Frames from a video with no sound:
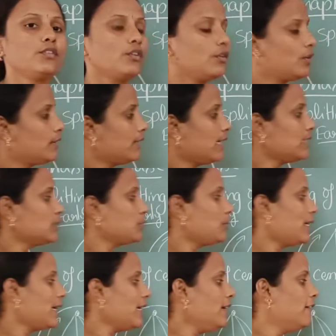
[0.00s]
So that's
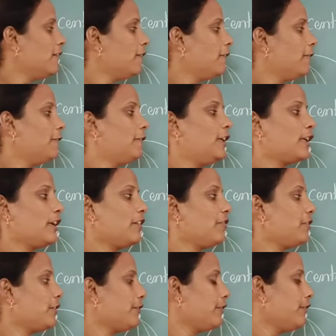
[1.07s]
why we will
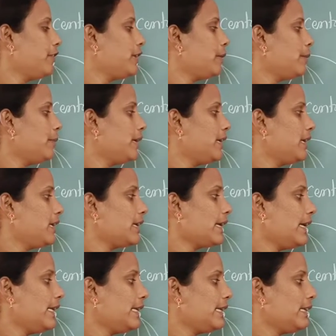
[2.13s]
be
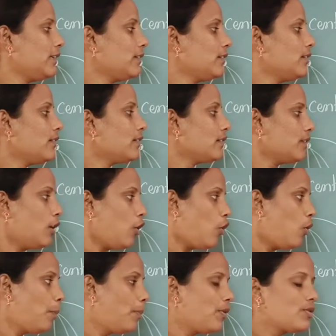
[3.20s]
writing the
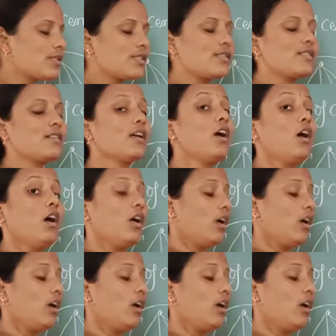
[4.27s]
opposite